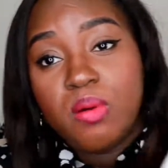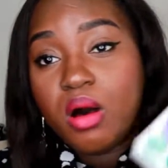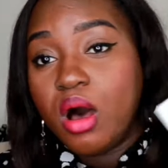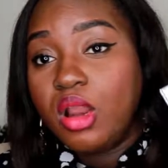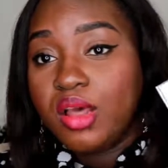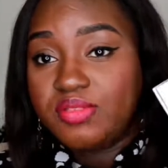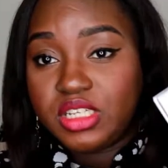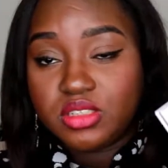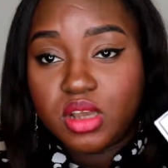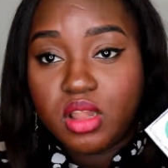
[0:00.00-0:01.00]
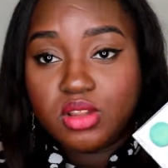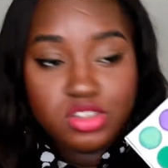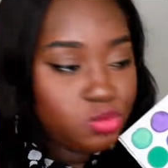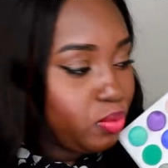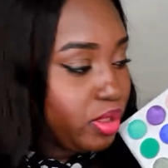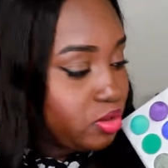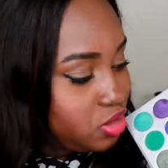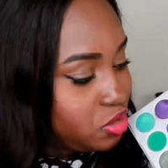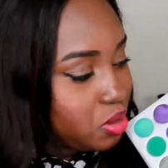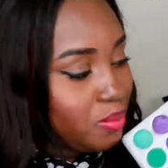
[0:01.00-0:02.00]
But all of these colors will
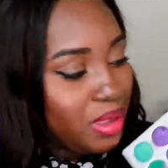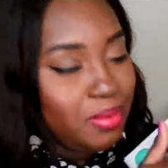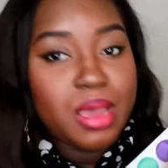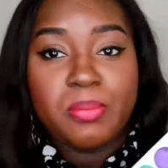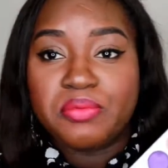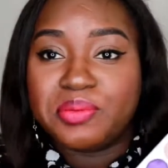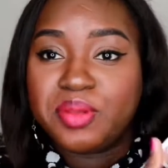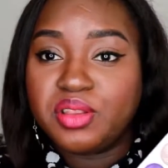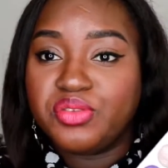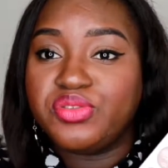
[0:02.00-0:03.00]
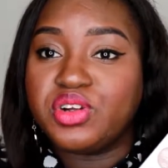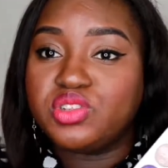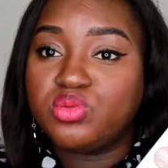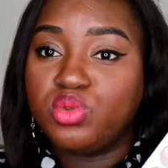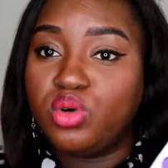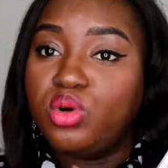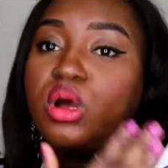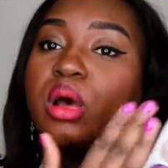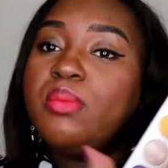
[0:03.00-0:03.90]
show, maybe apart from not the first row.